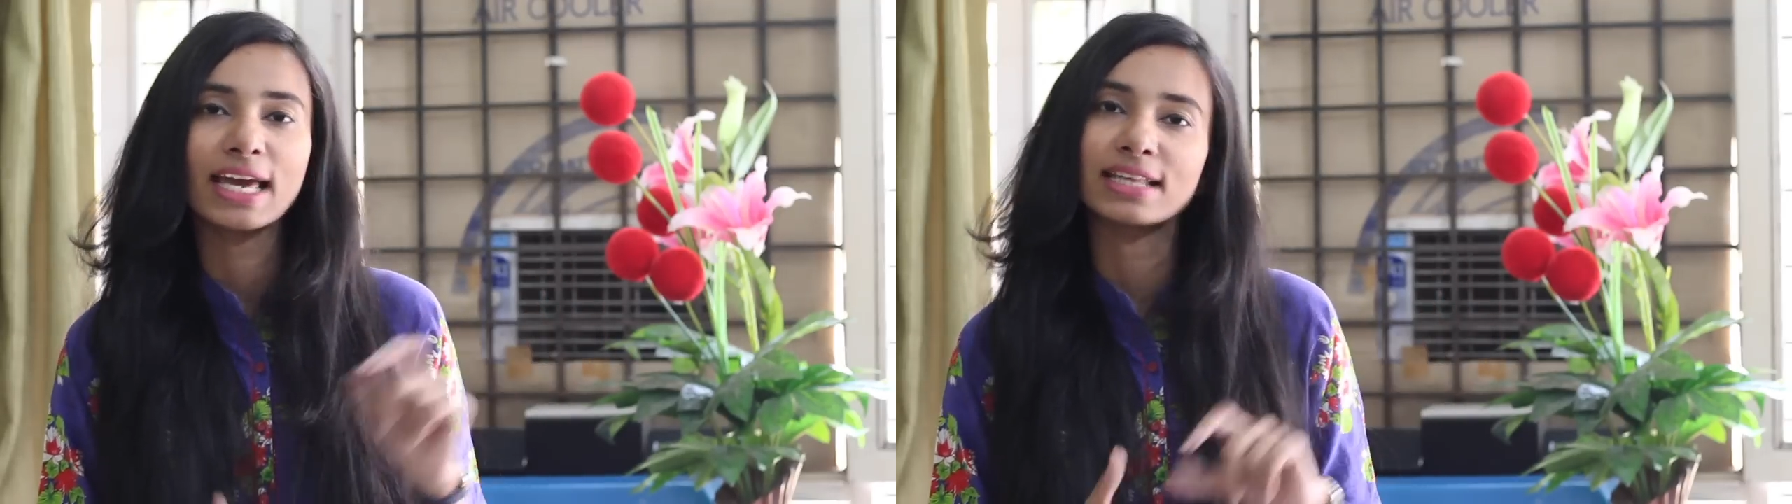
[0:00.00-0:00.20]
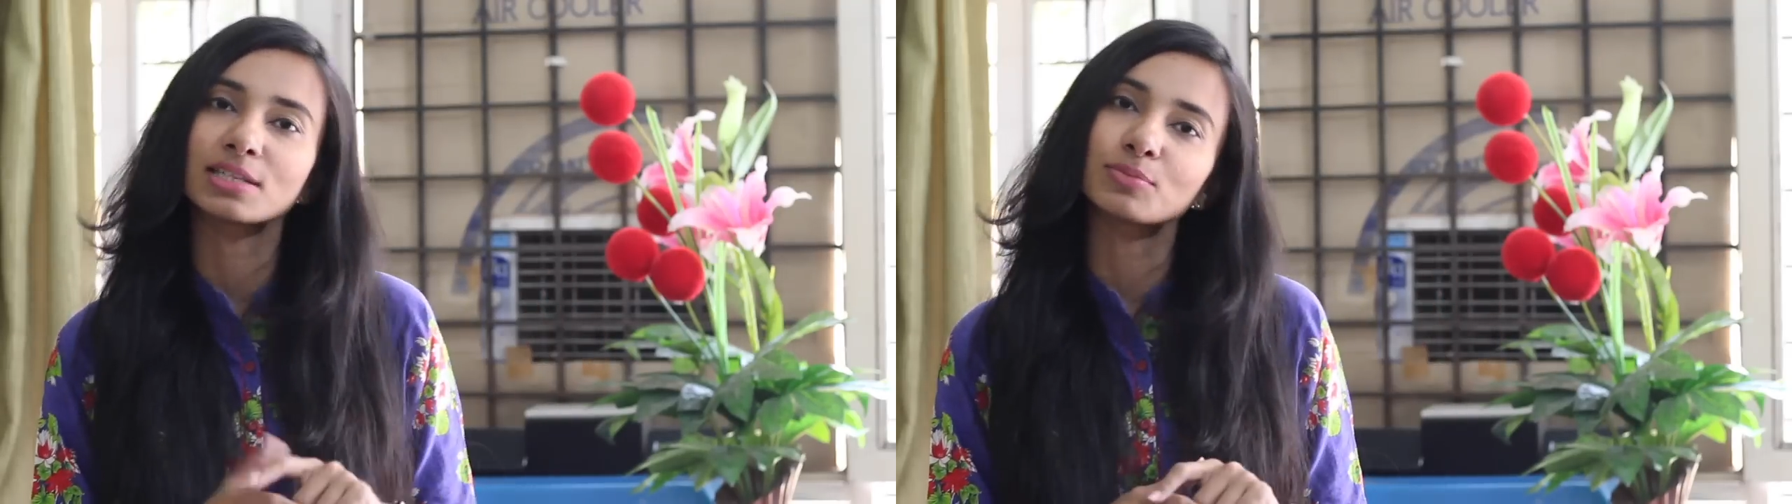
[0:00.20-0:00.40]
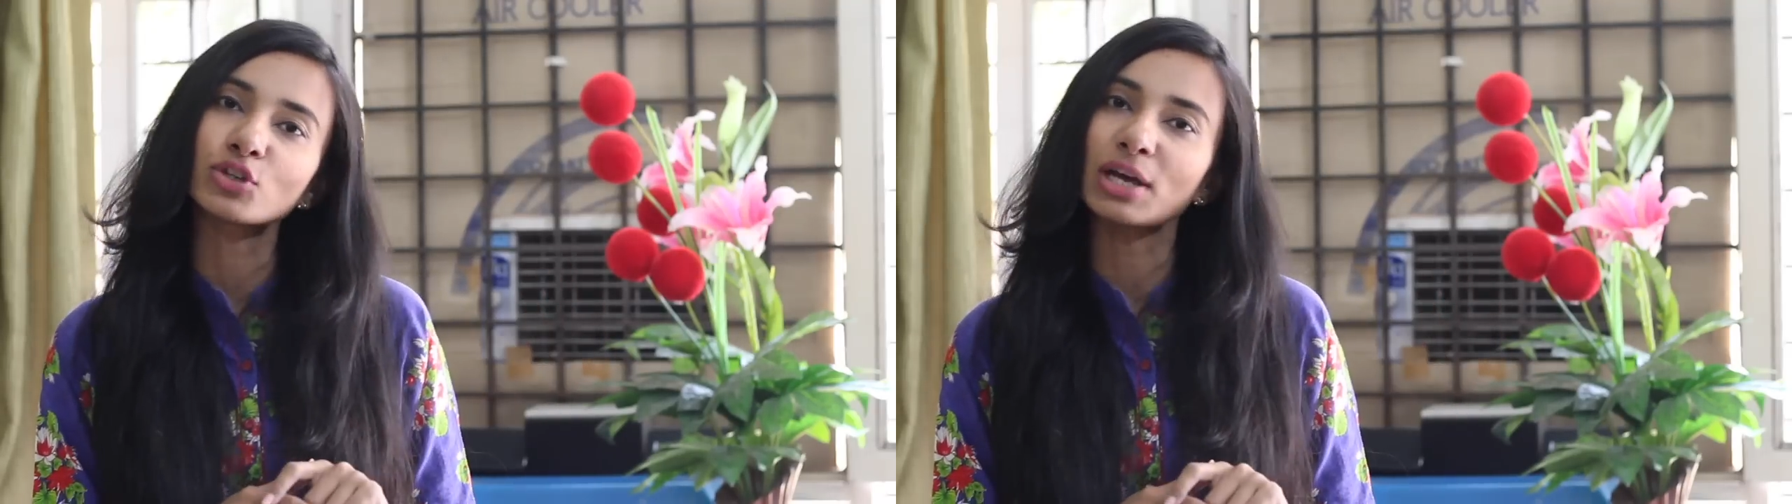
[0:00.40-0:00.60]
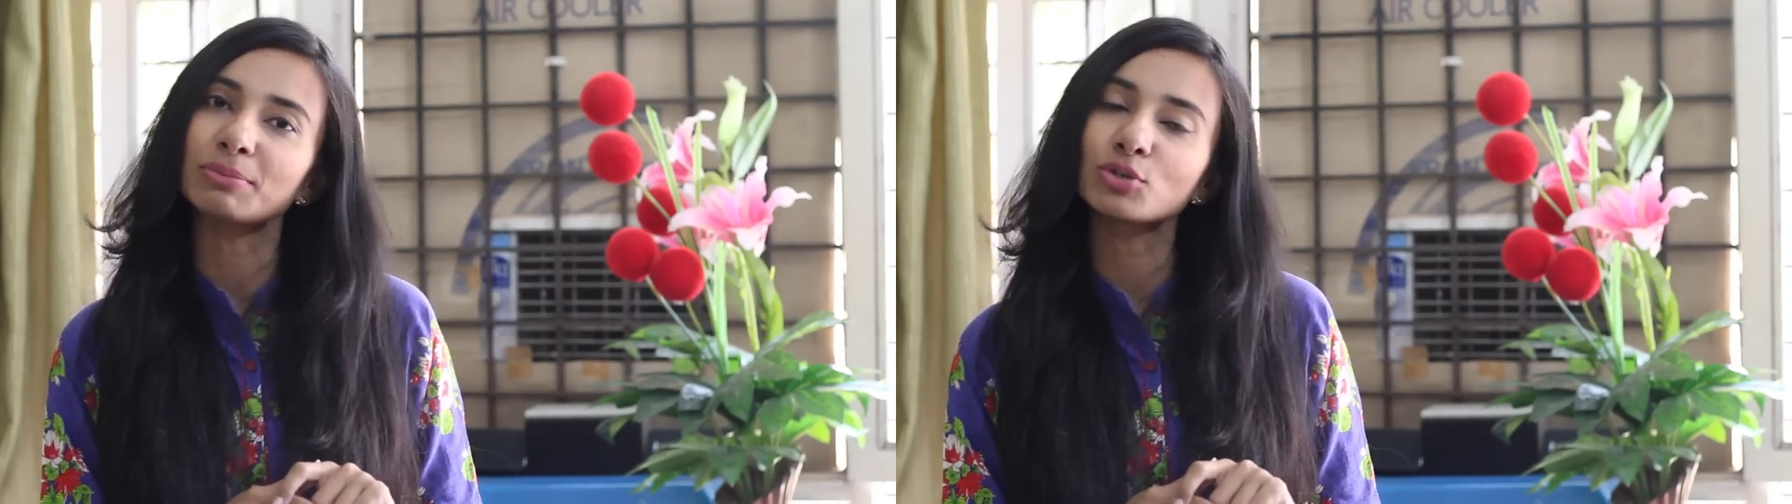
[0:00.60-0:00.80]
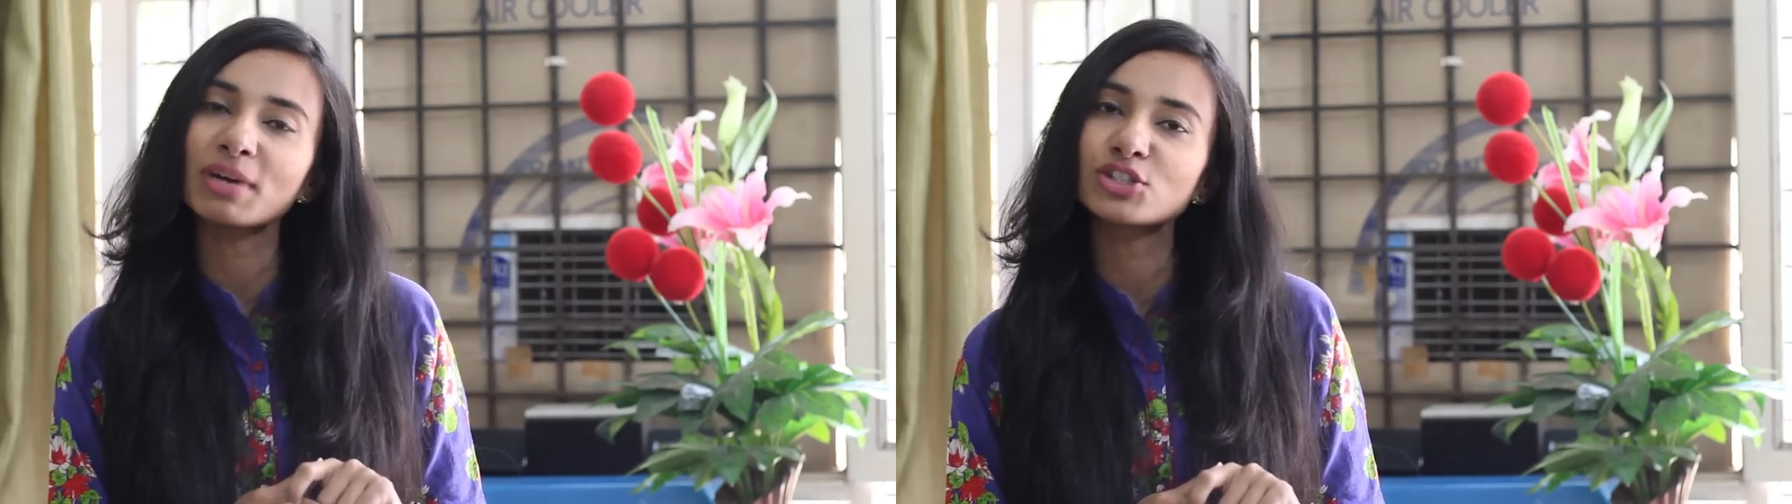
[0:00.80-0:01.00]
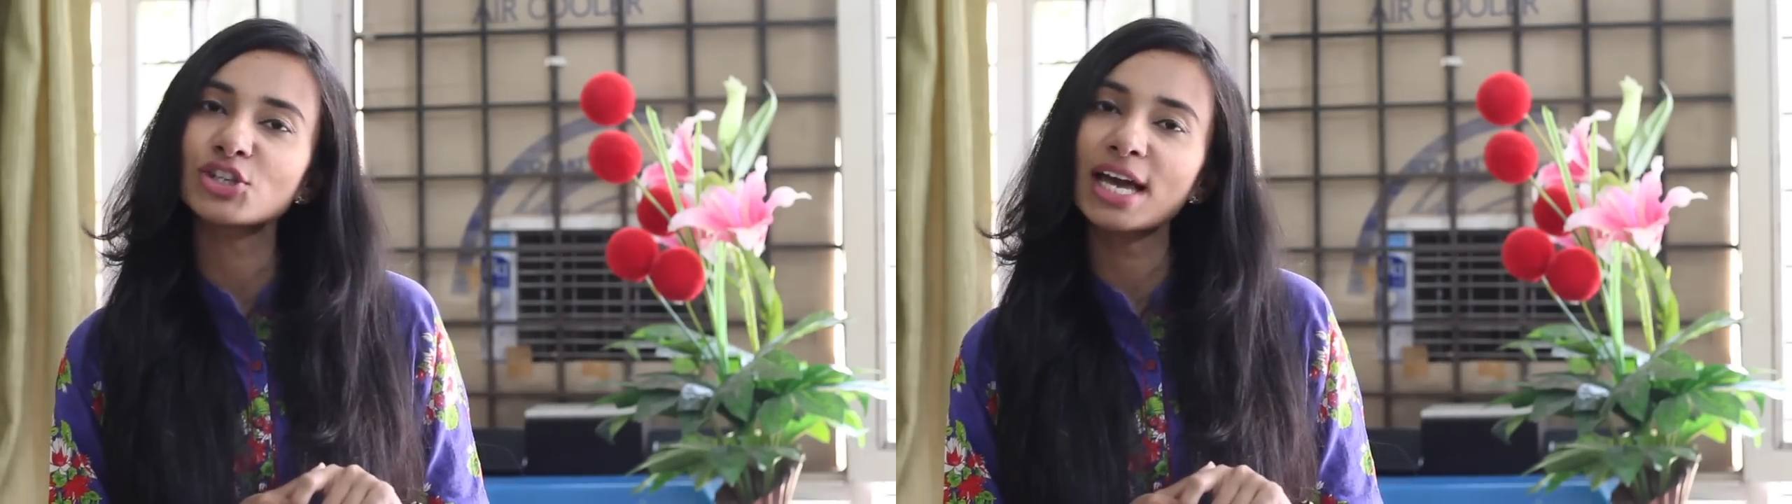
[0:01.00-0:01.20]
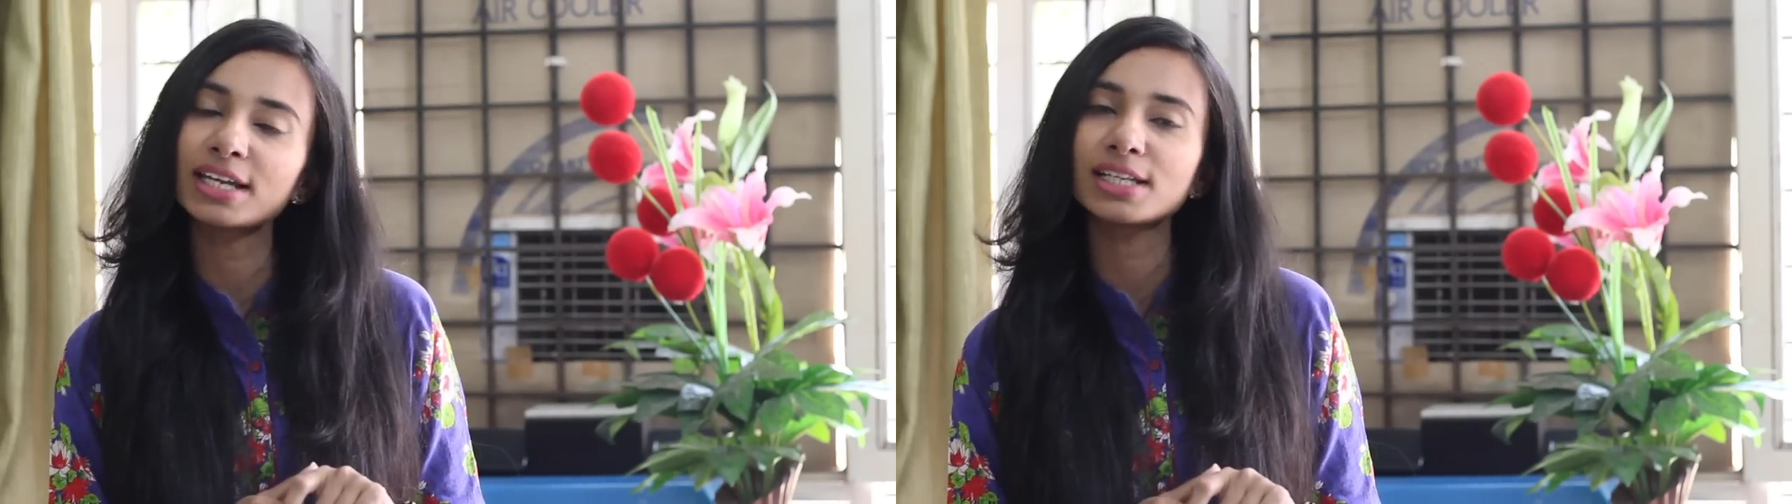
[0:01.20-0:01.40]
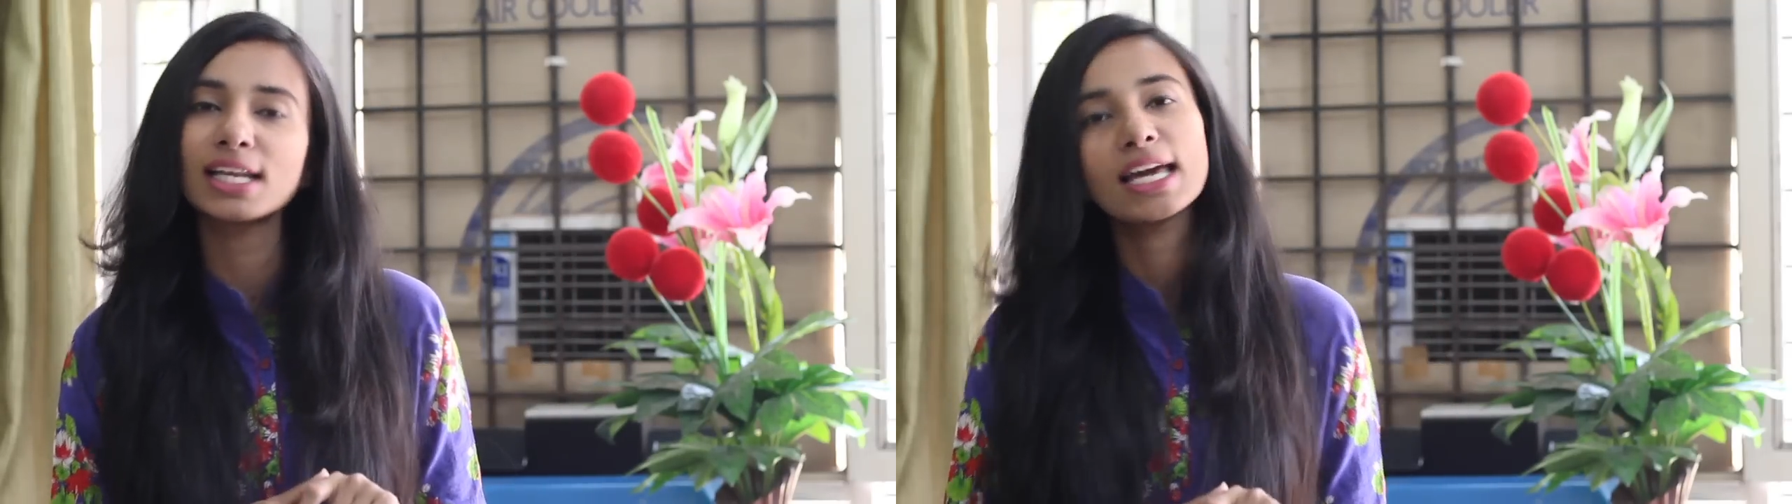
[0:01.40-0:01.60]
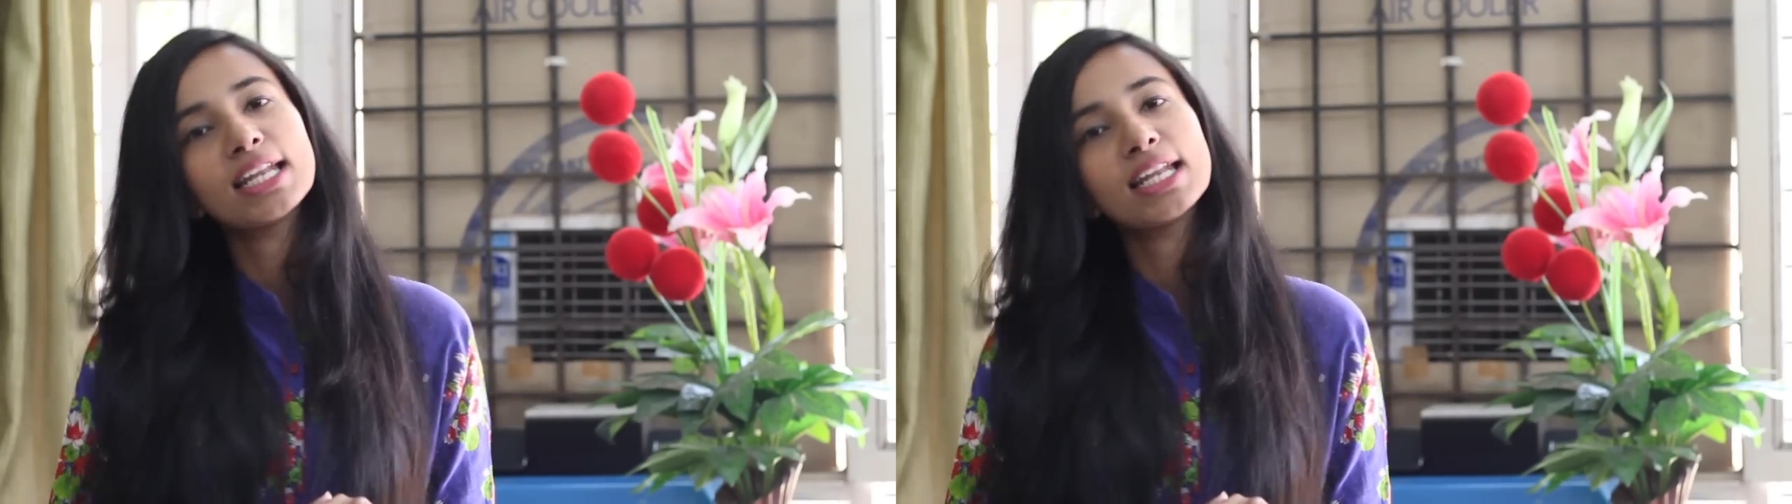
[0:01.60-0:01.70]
and subscribe to my channel